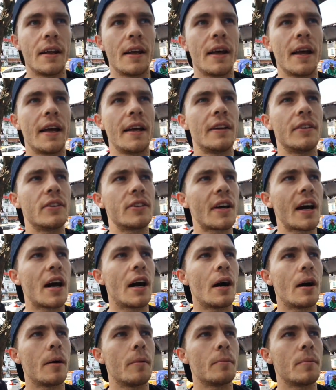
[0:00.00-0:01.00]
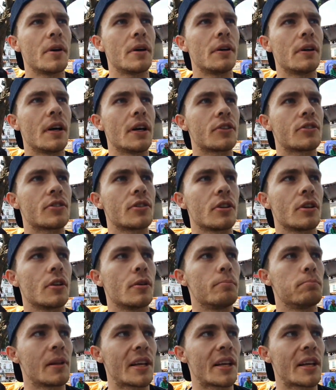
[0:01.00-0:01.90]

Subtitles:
And it's a